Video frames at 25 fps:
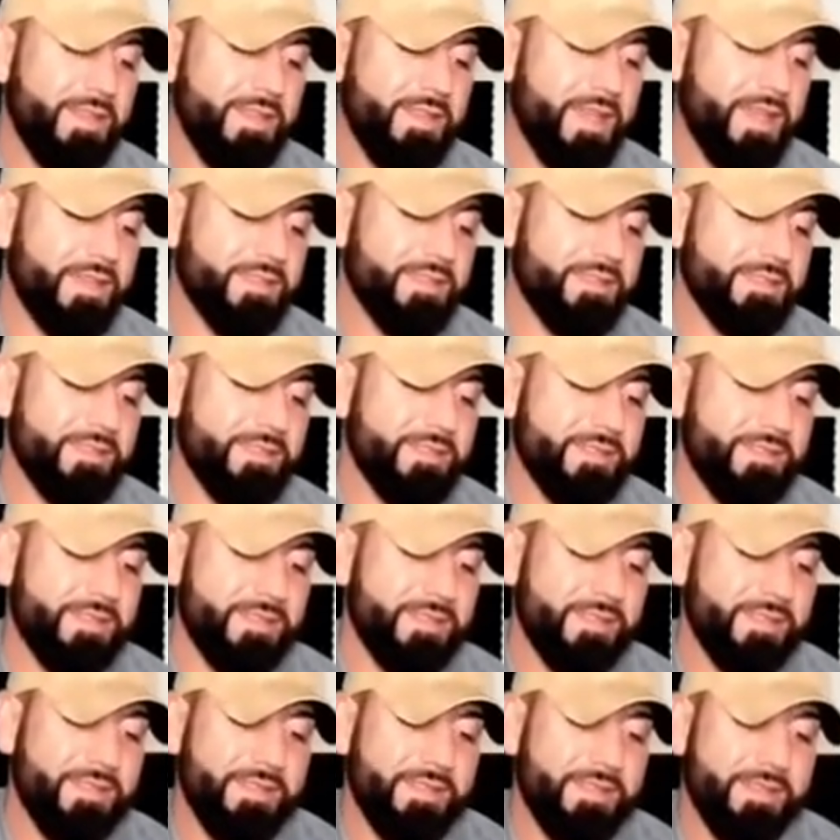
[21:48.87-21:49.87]
yeah.
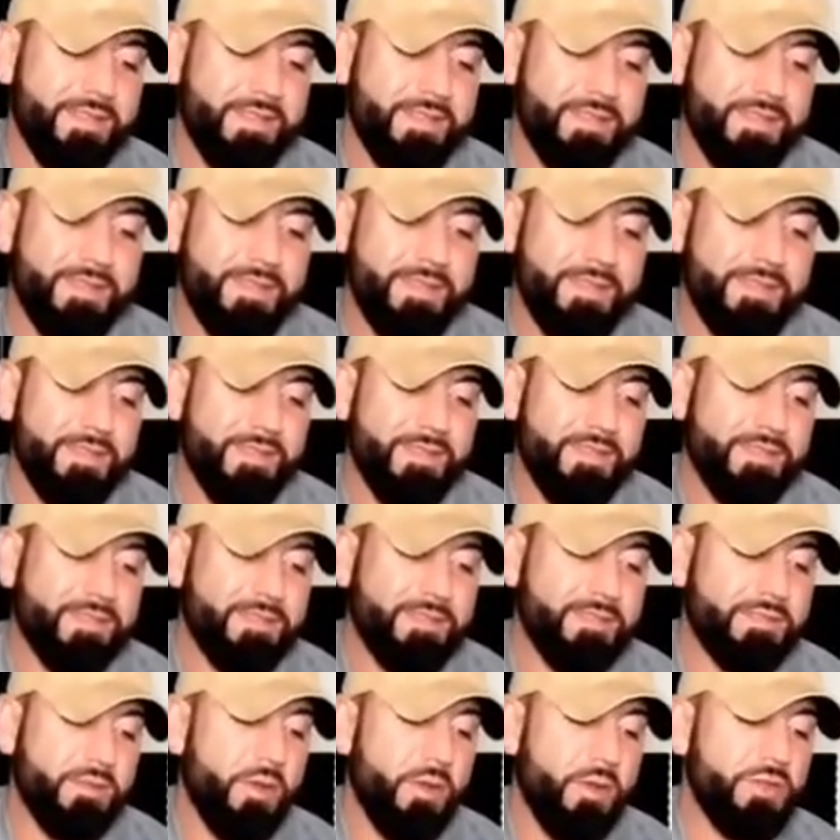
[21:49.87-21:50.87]

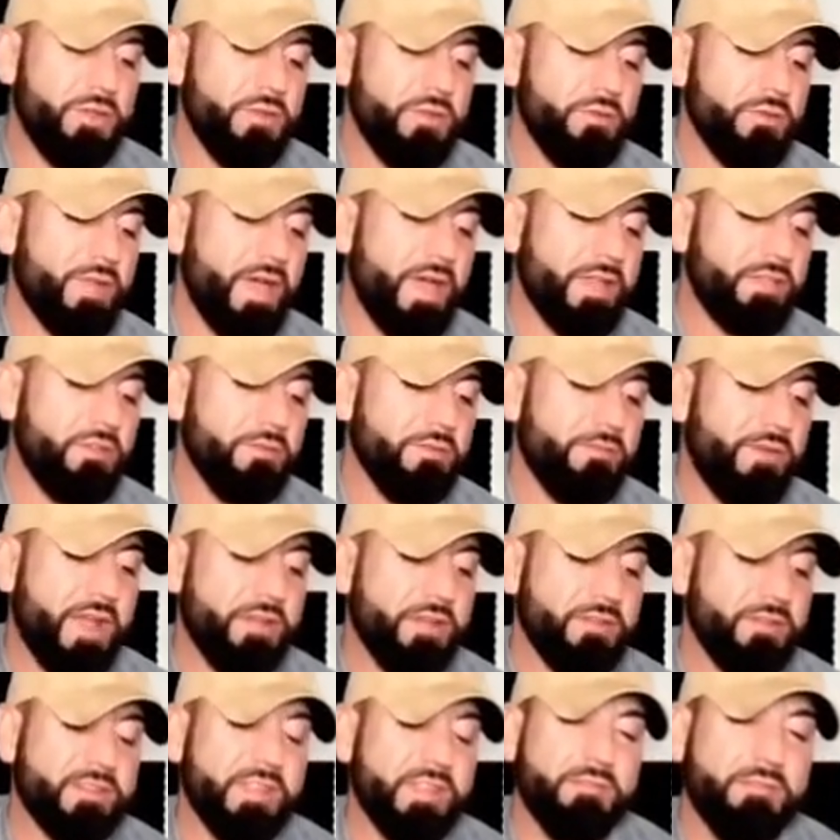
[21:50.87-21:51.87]
So are you like, do you
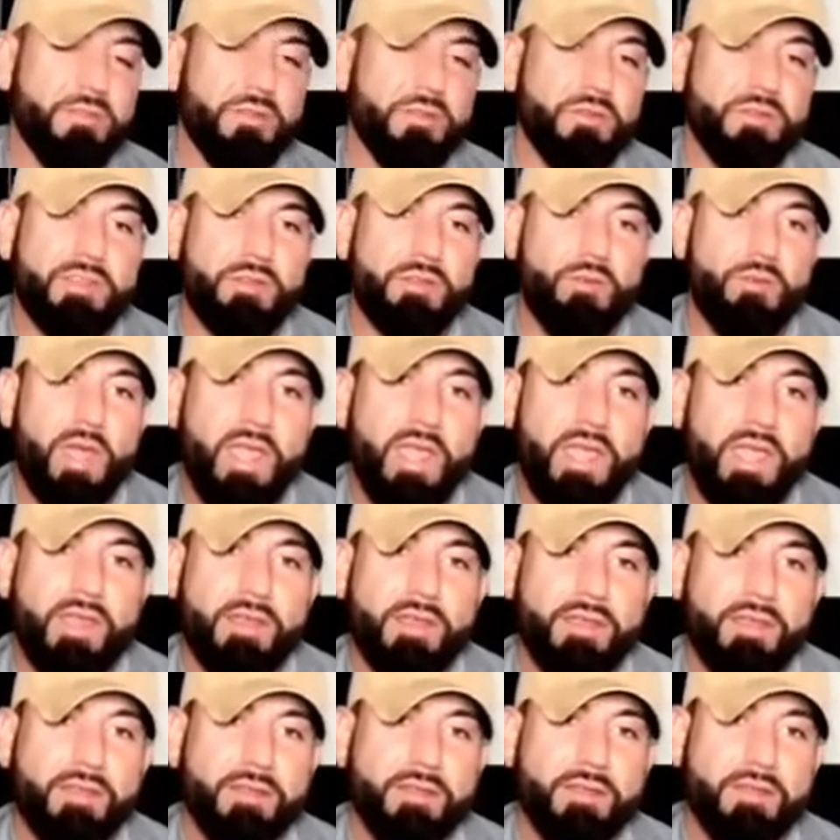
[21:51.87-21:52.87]
find yourself losing
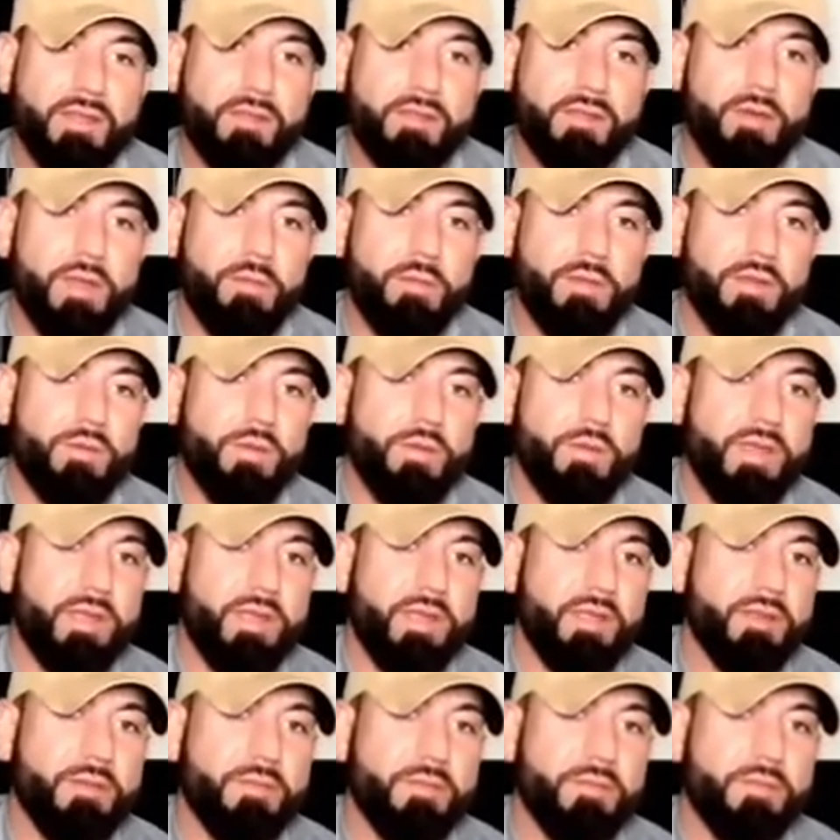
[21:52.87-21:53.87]
weight, like quite a bit of
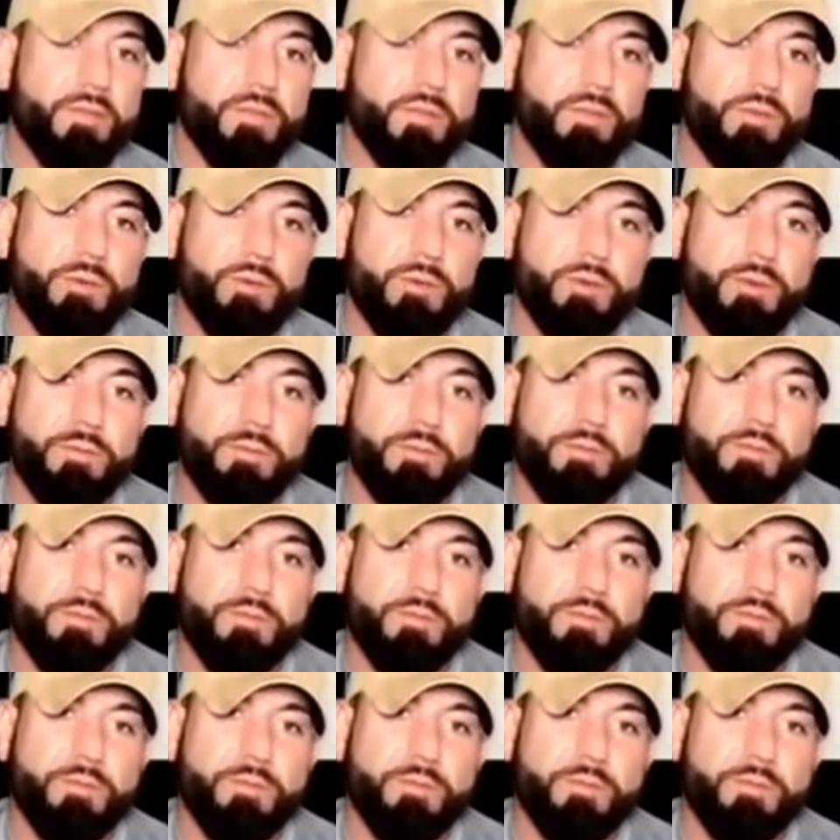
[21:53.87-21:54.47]
weight? Or